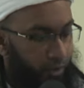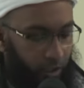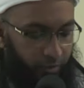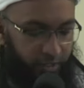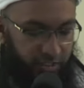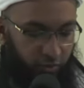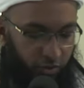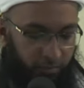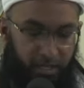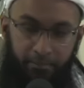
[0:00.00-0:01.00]
or he is
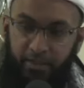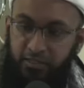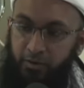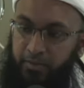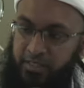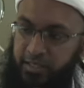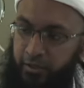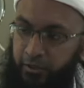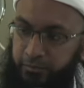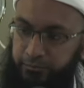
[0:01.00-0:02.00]
going to be a miserable sinner.